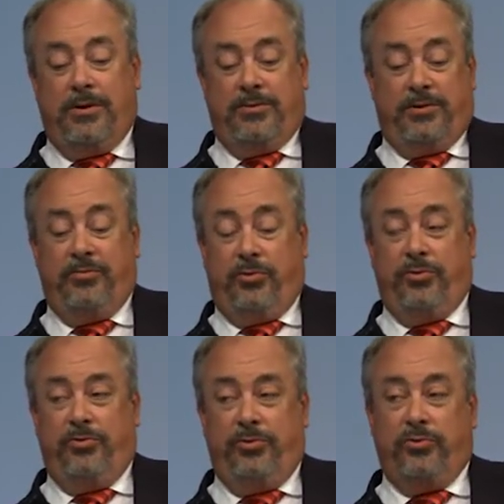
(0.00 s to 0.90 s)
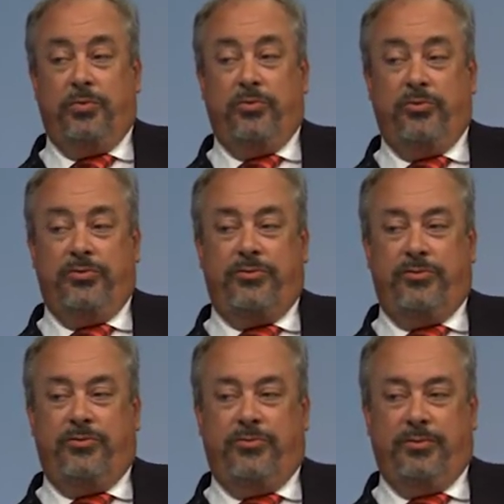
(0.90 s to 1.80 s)
some voters use polls to
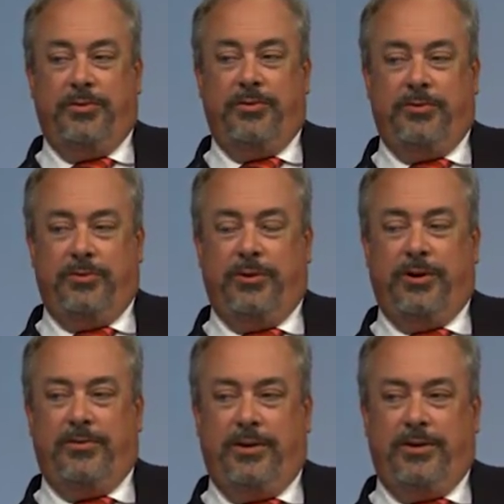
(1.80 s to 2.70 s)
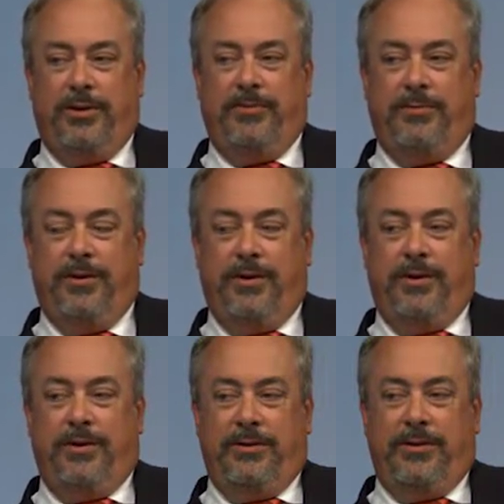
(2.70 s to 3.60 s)
inform their vote that way, and
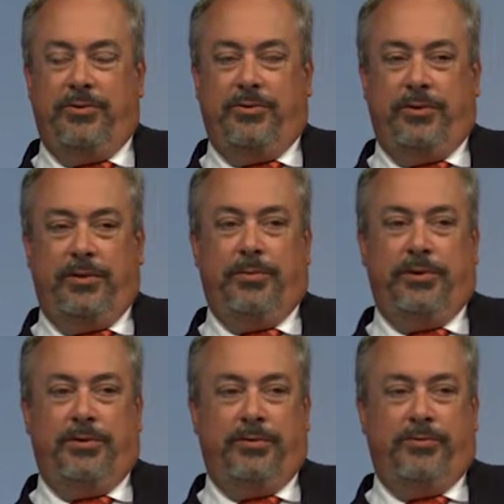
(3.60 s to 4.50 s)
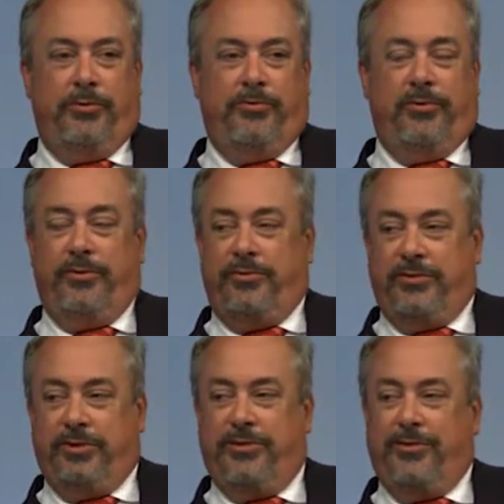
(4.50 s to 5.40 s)
they will deliberately go and vote for their
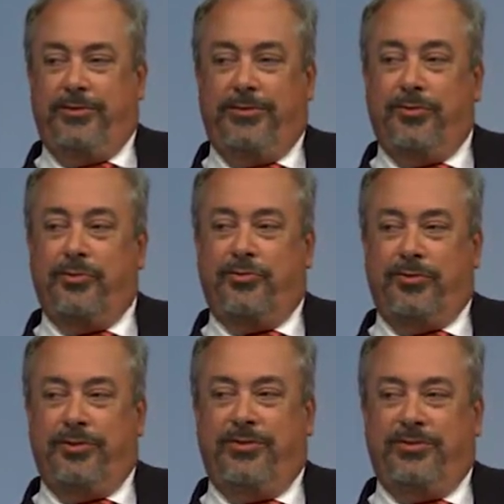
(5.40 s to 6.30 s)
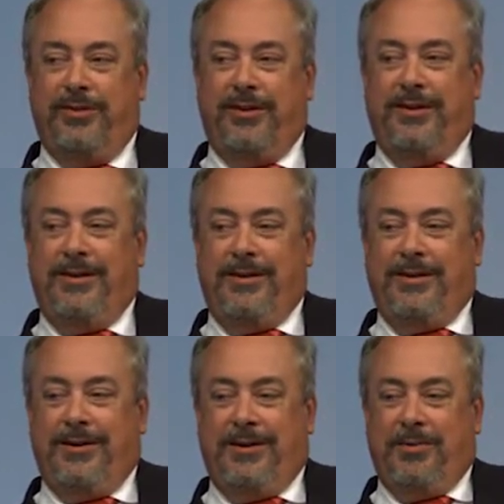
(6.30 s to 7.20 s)
second or third choice
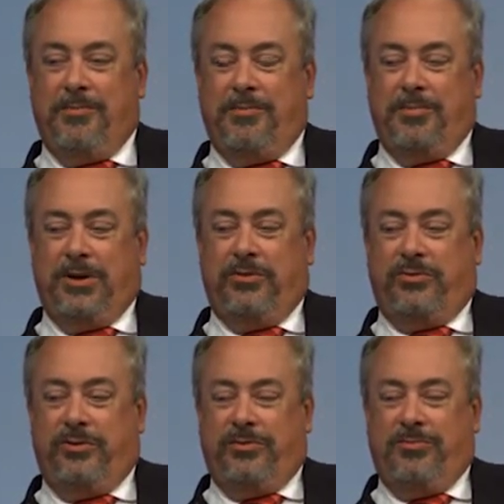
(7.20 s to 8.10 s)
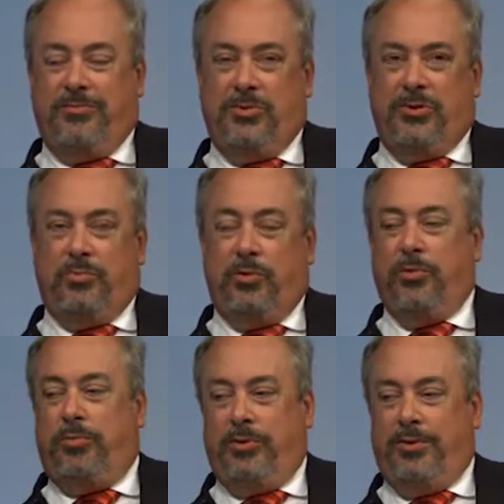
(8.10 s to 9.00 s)
because it's more
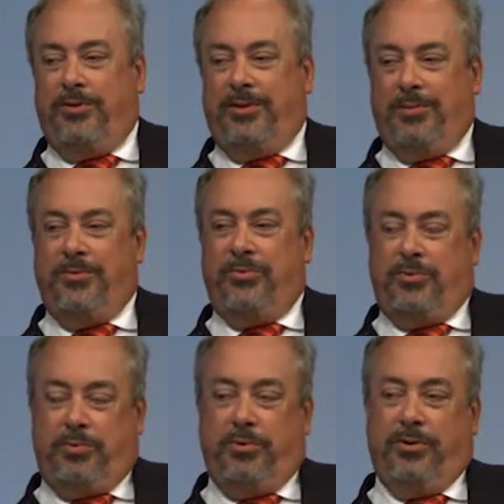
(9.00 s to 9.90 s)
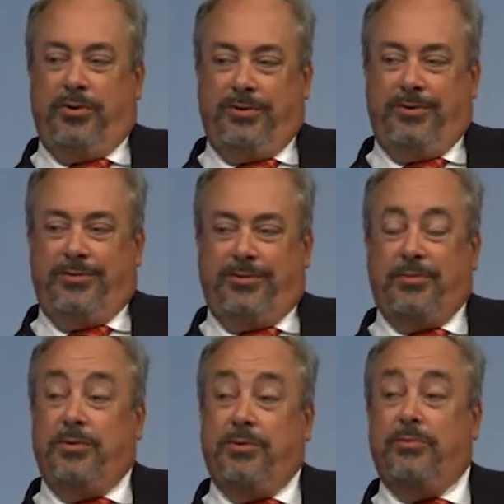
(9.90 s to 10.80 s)
important to them to support
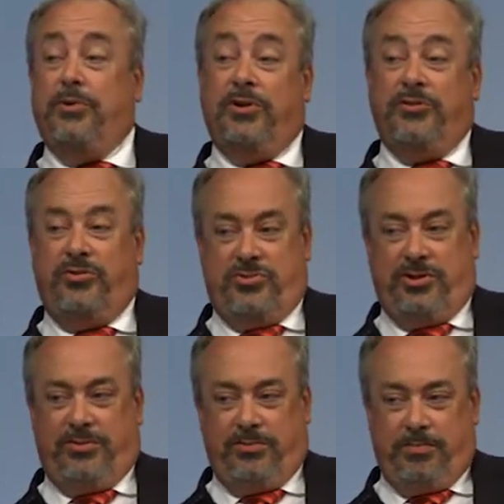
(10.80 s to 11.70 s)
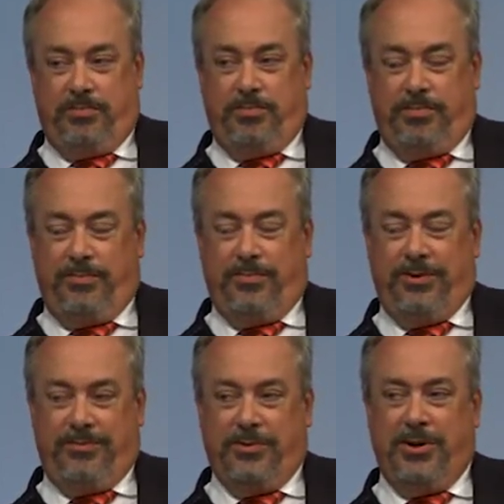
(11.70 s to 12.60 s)
somebody with a realistic chance of
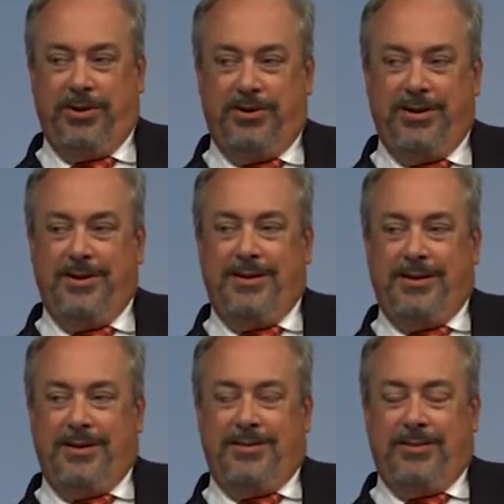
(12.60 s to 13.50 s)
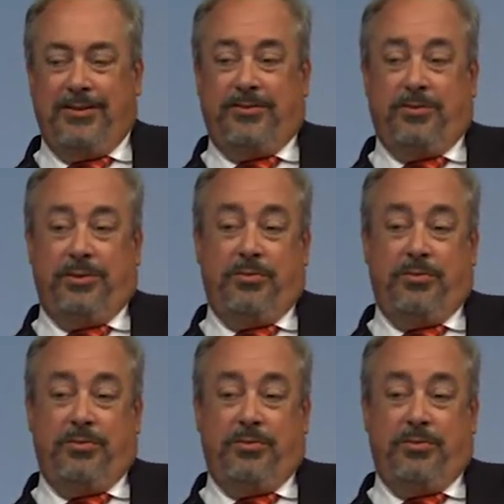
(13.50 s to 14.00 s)
winning than somebody